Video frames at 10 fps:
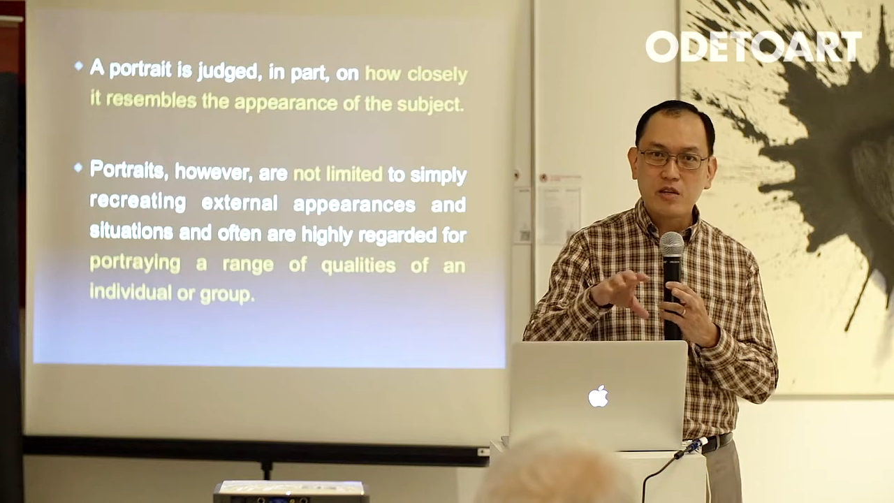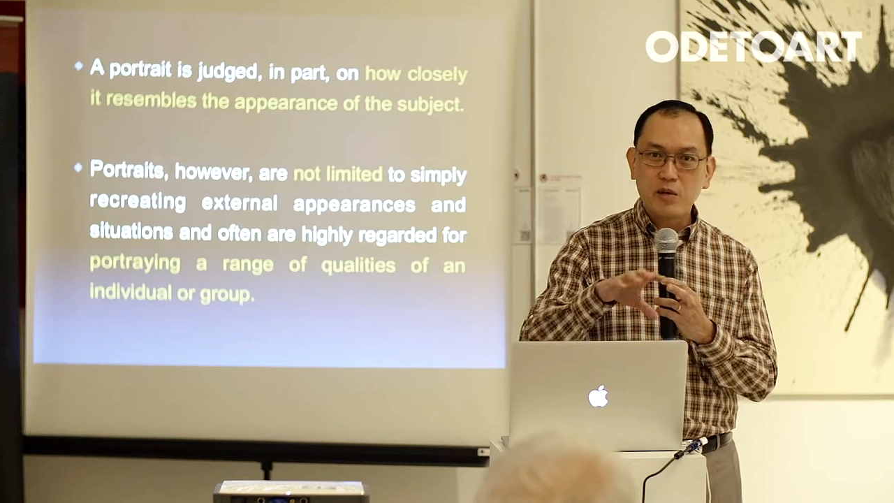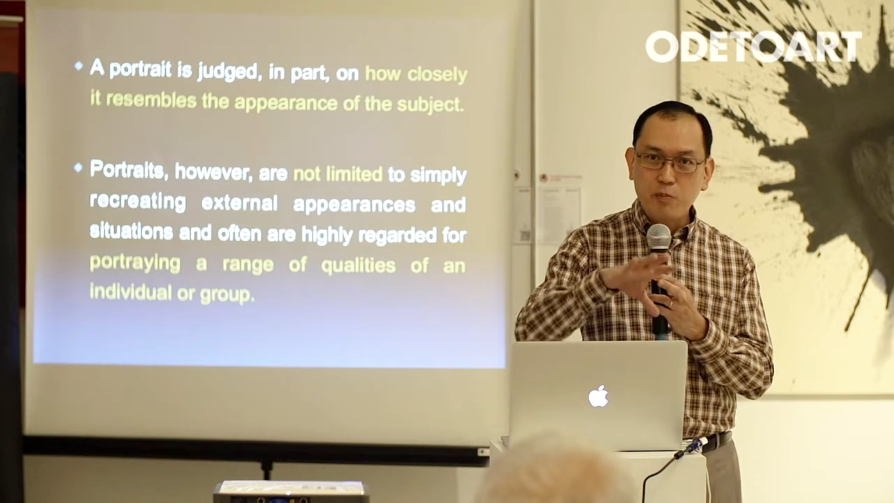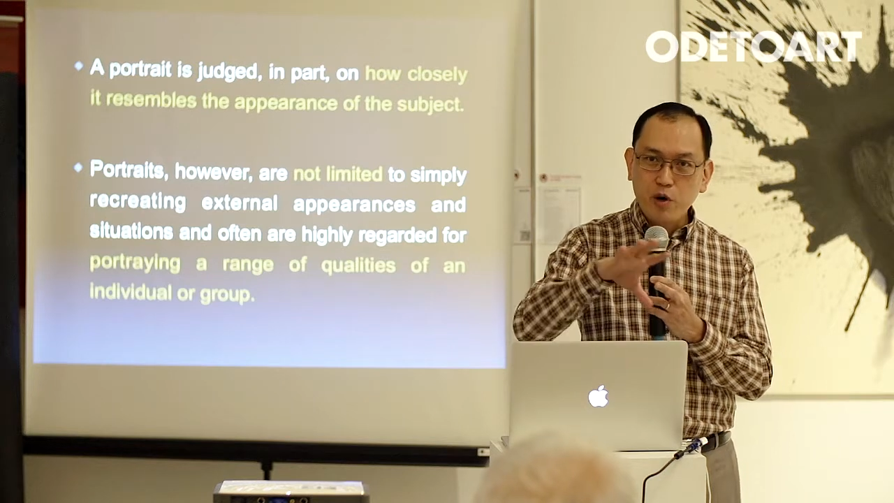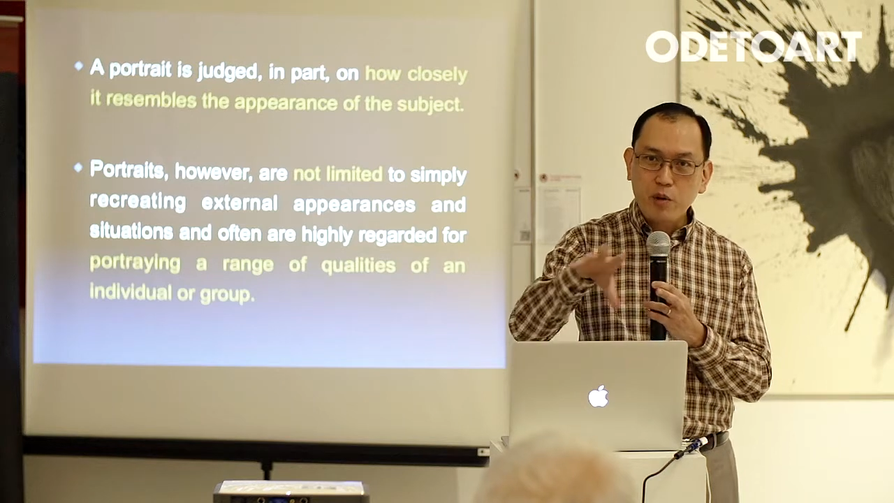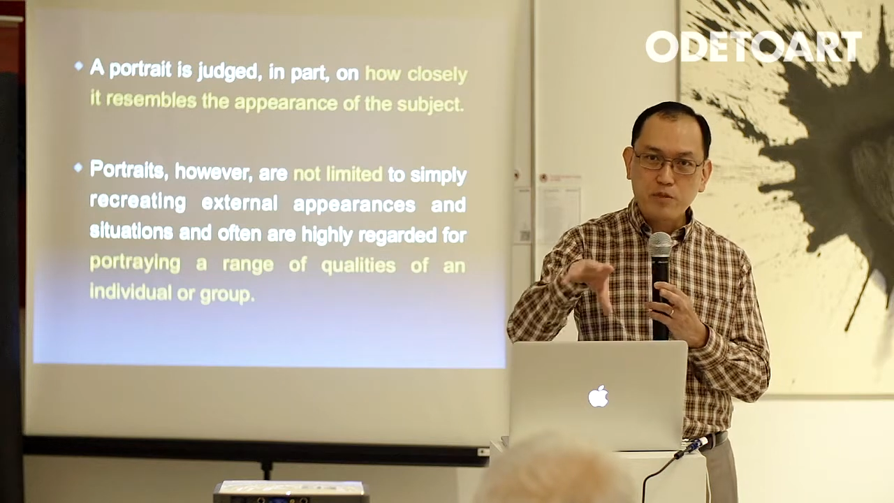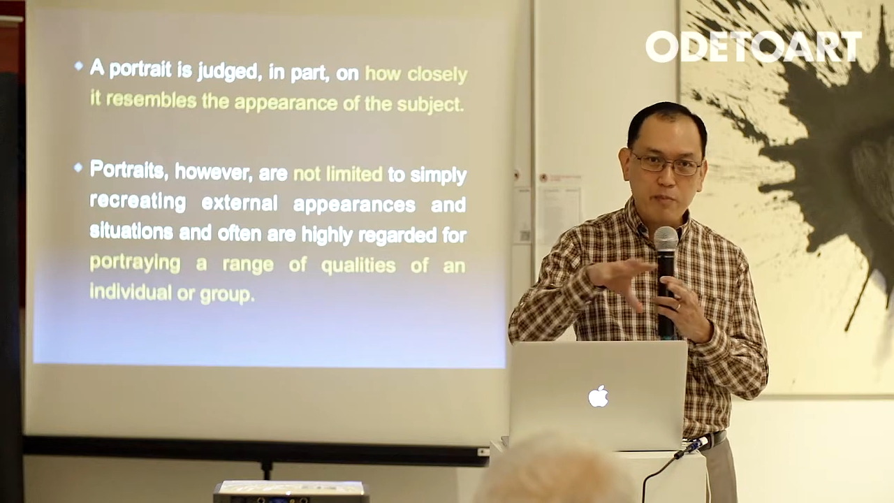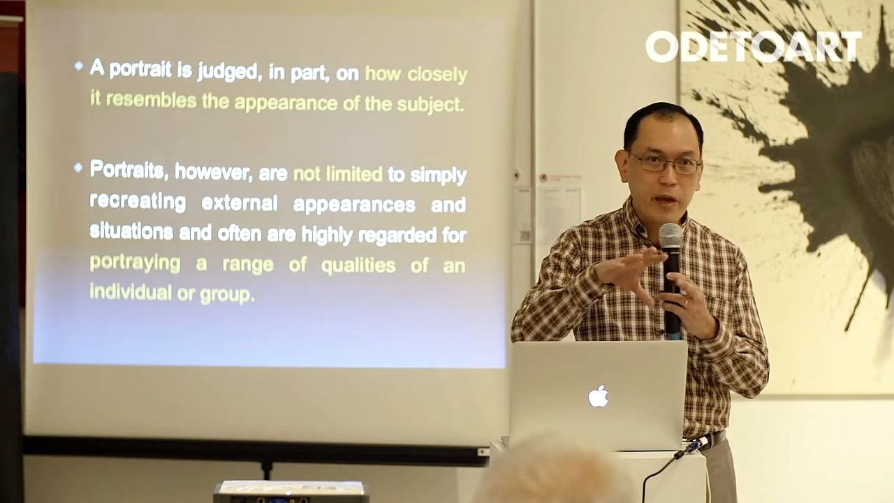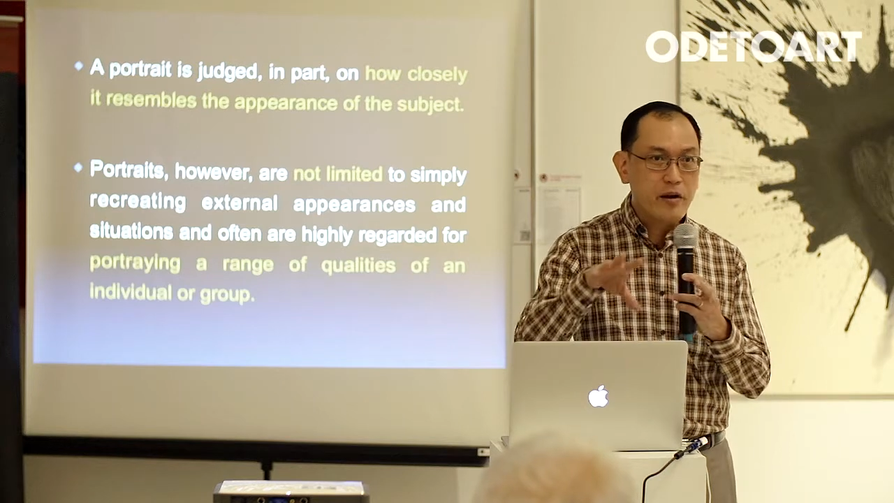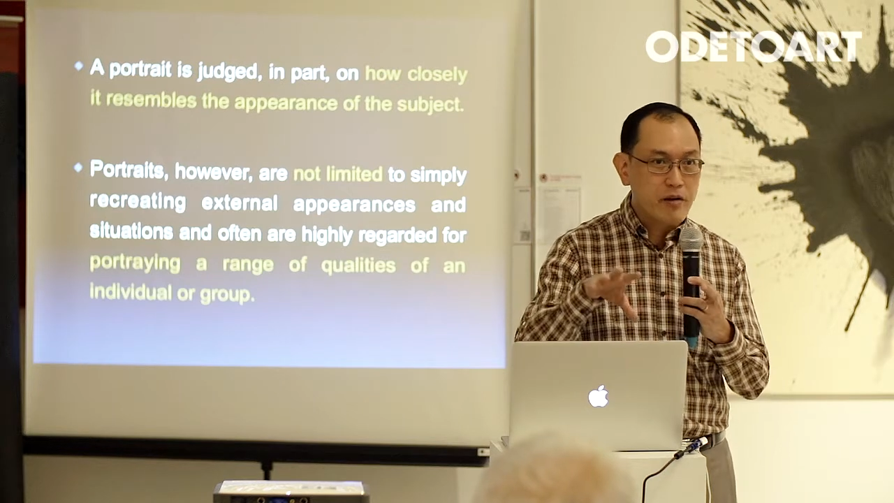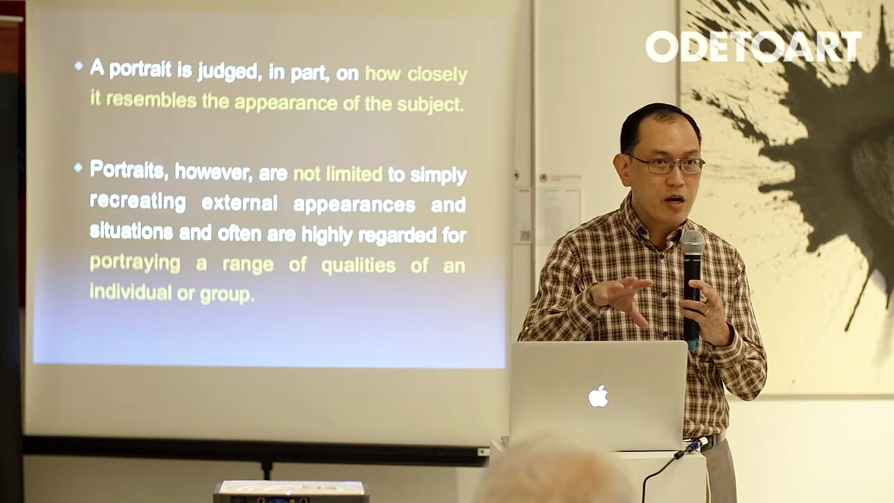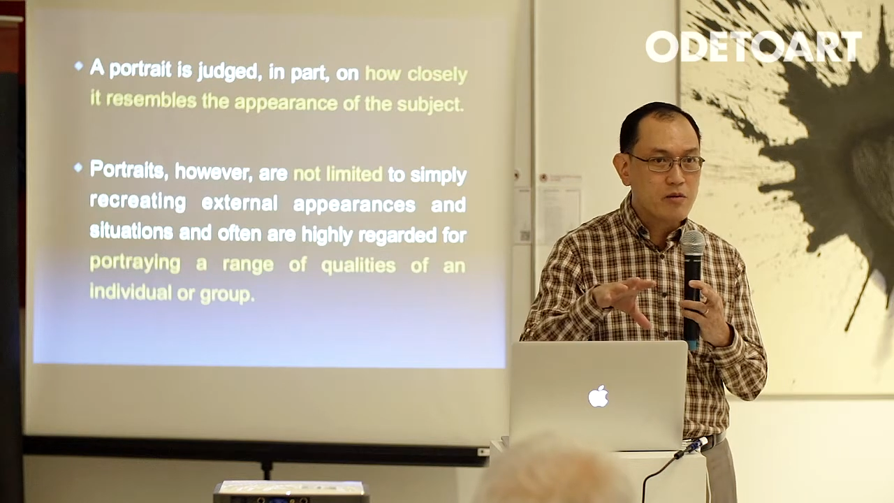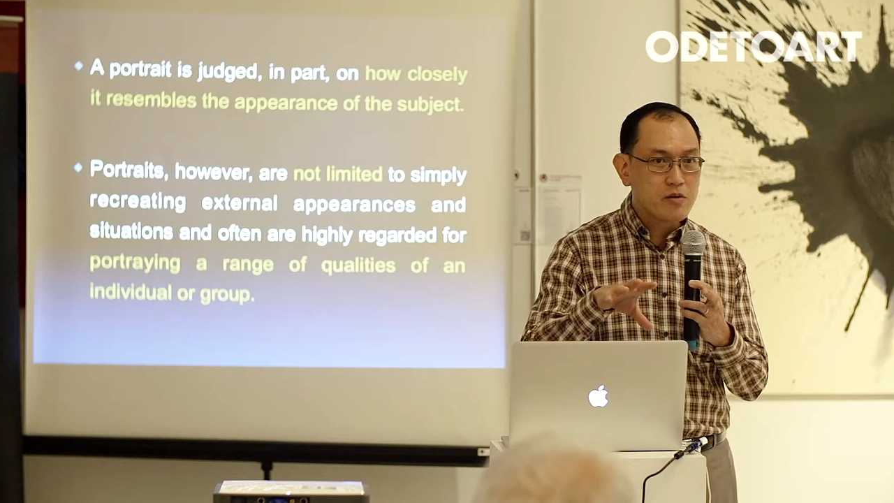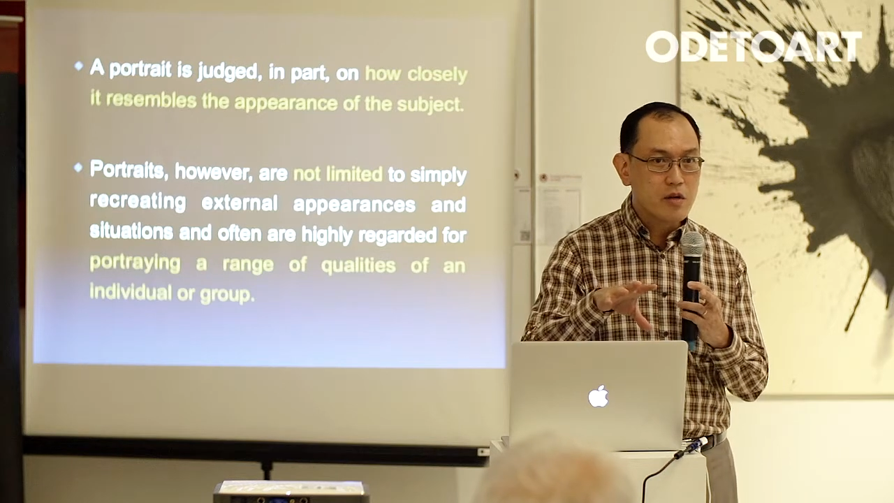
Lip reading: the props, the background,